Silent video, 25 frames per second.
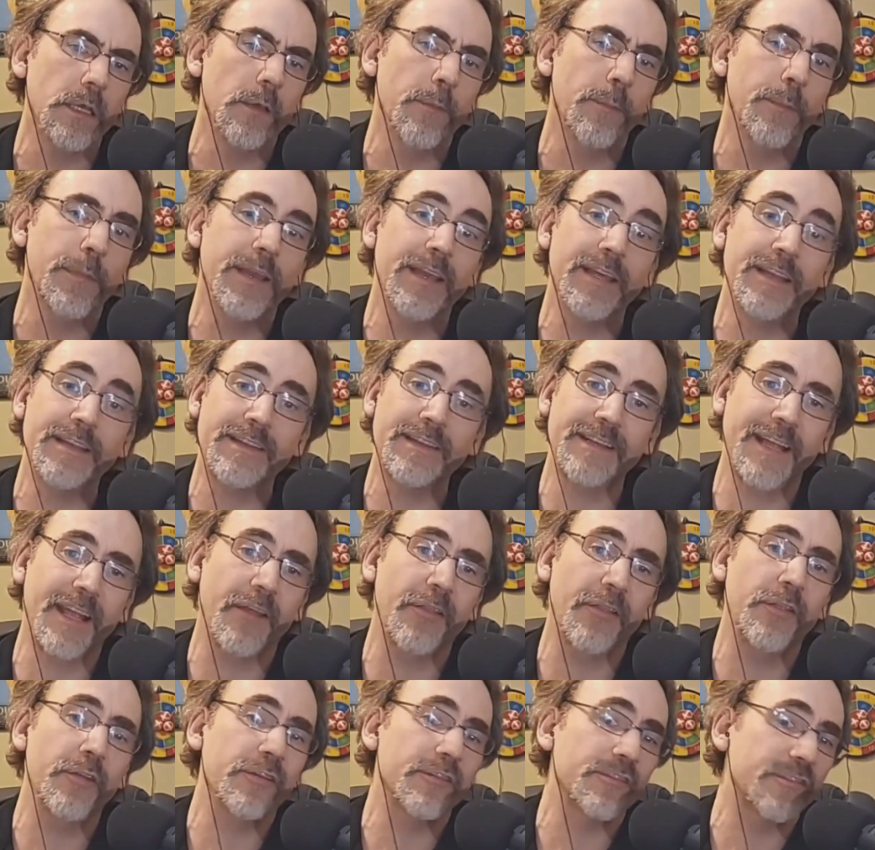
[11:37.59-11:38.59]
Because
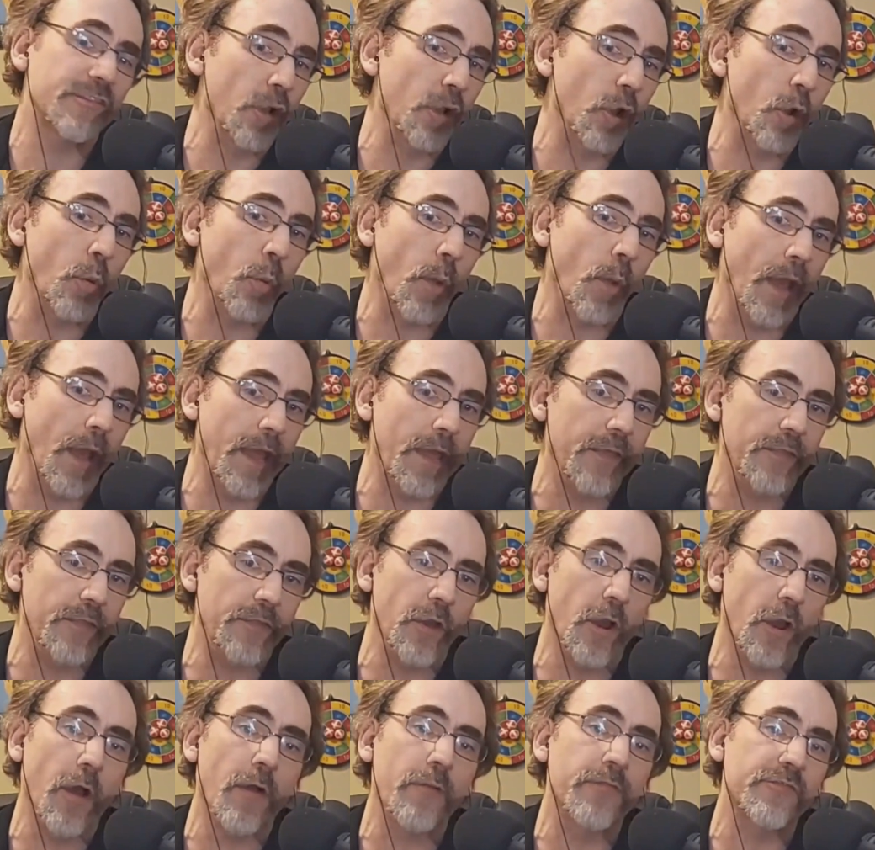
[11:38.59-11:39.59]
again, there's no way the
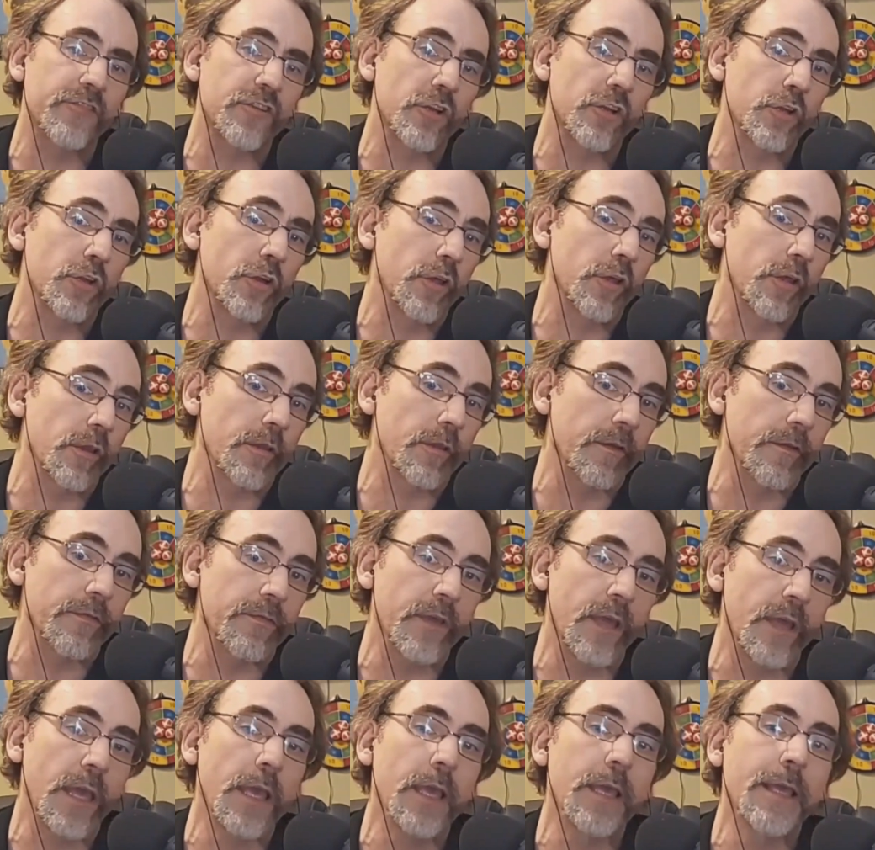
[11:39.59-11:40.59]
officer could have
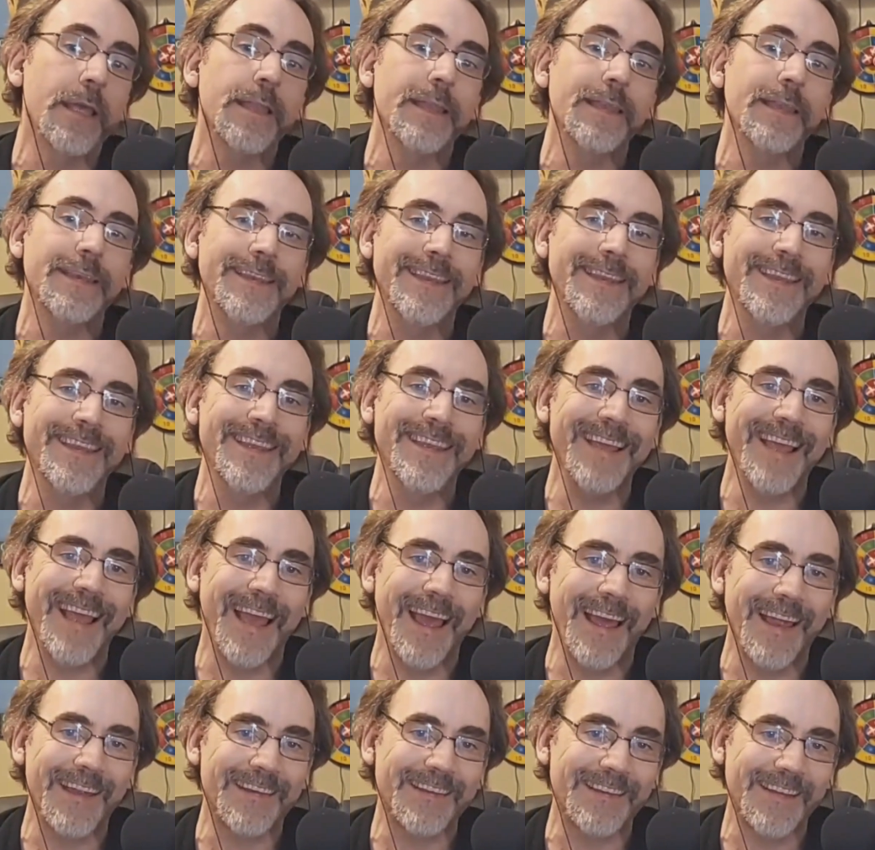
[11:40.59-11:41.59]

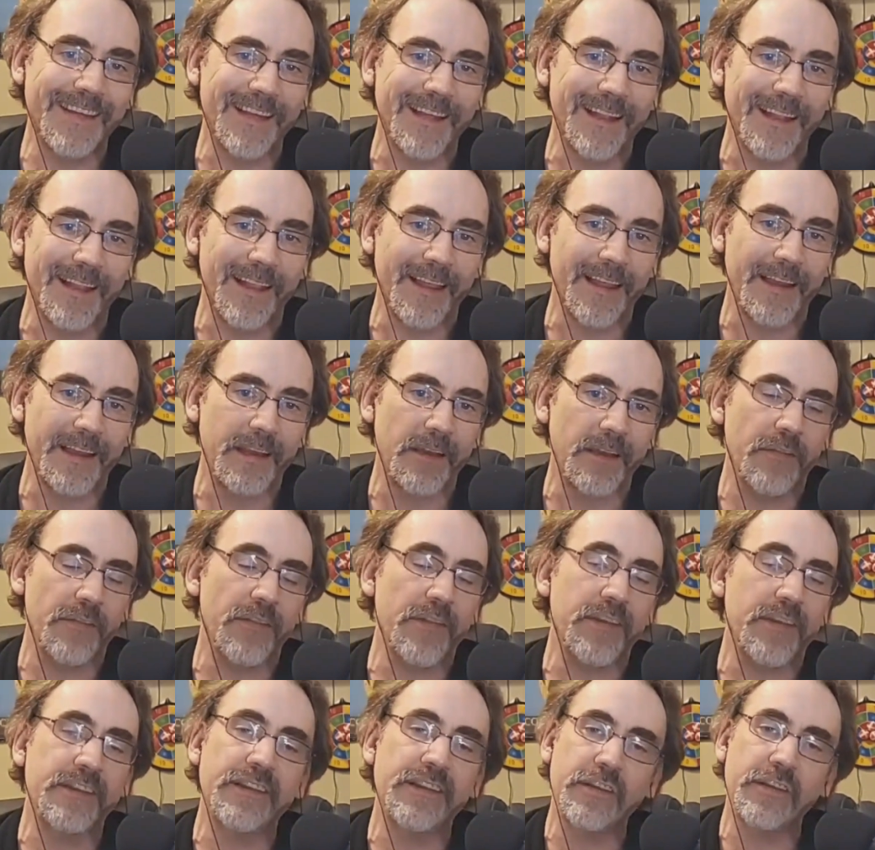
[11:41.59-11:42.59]
de-escalated the
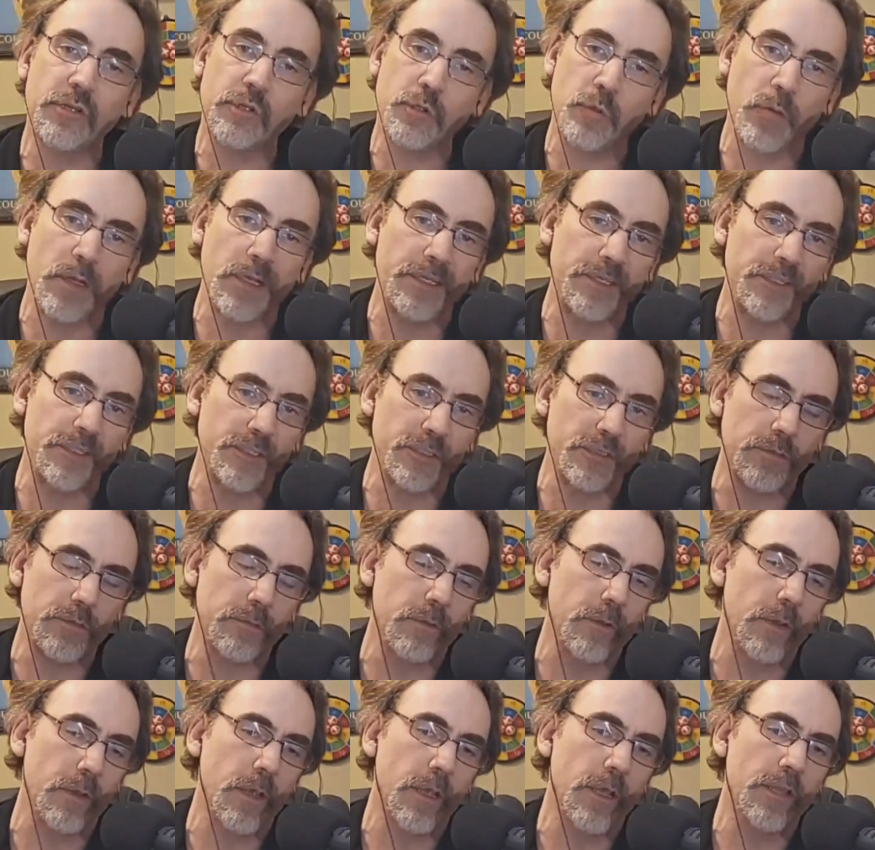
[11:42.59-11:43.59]
situation.
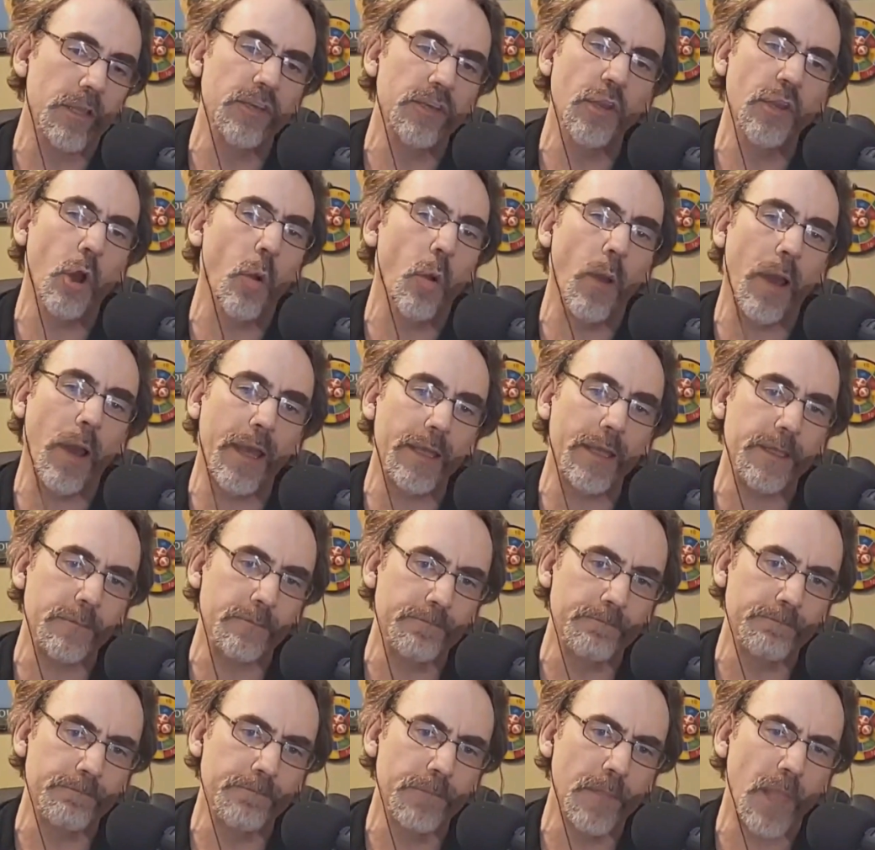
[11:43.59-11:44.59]
No way.
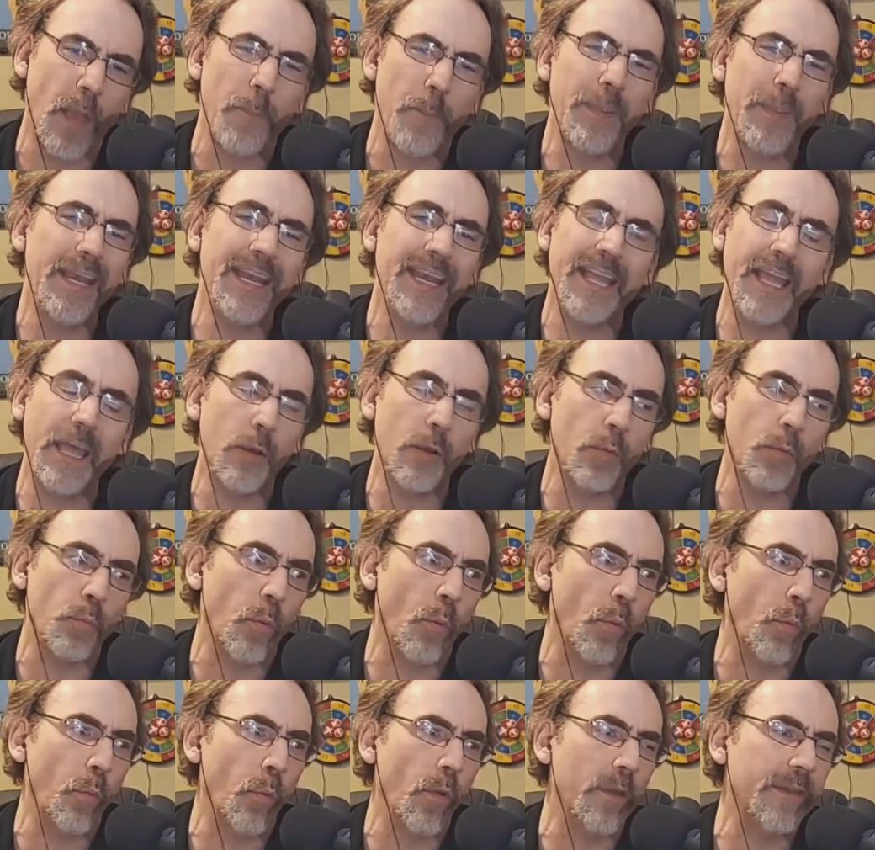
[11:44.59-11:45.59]
I mean, again,
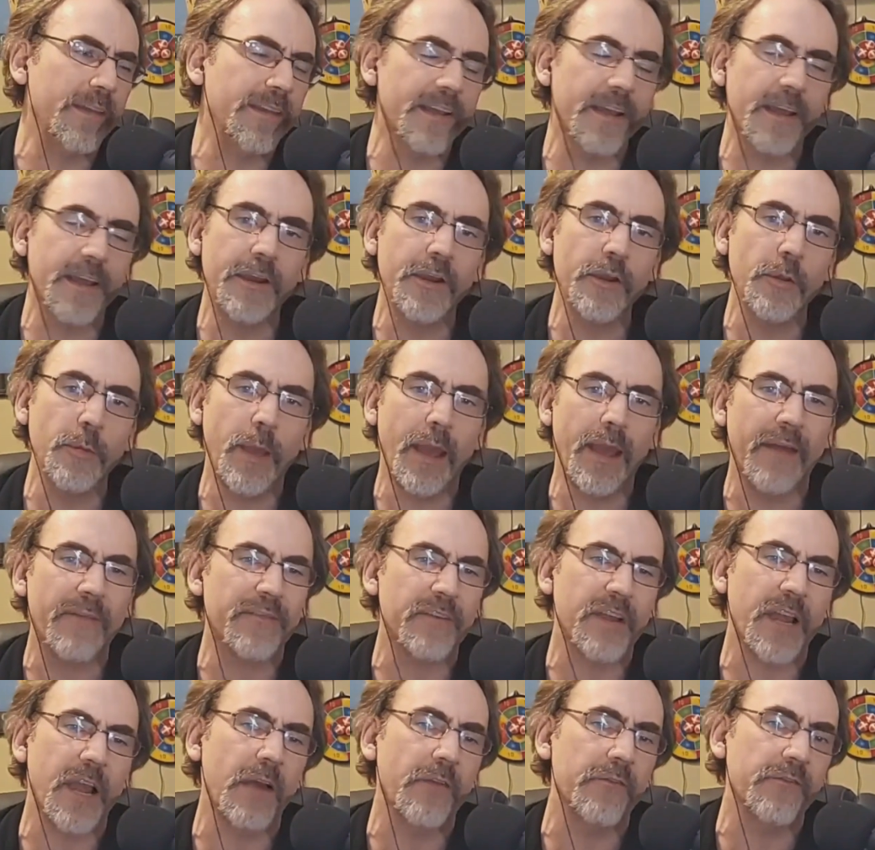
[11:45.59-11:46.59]
what's he going to do? Have a
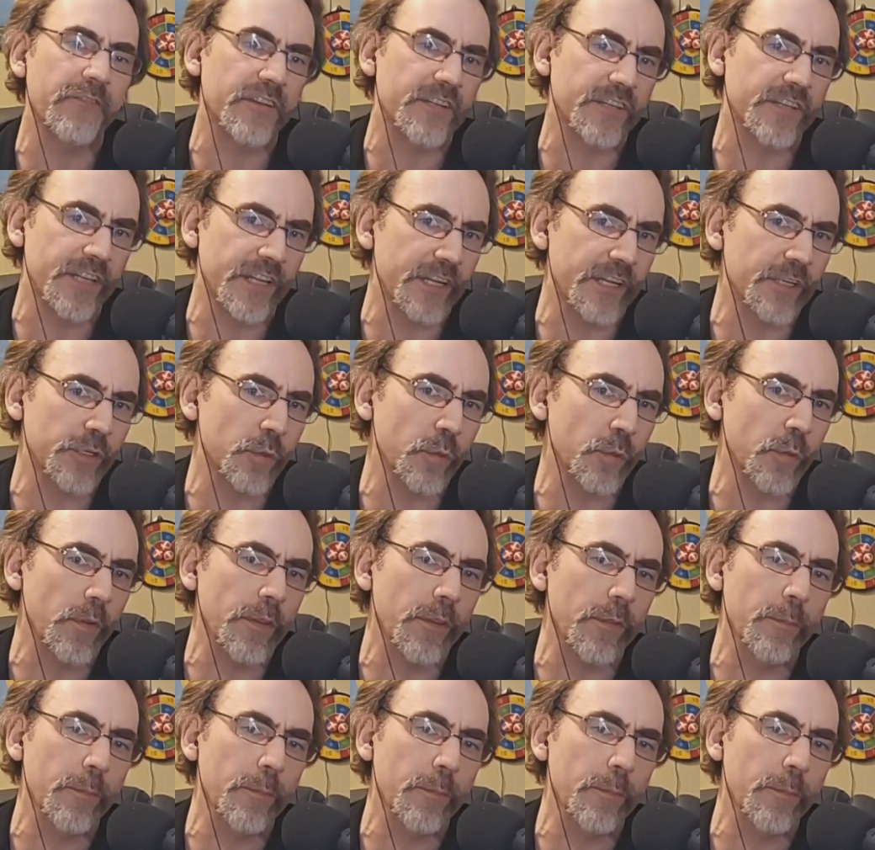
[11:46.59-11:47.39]
conversation with them?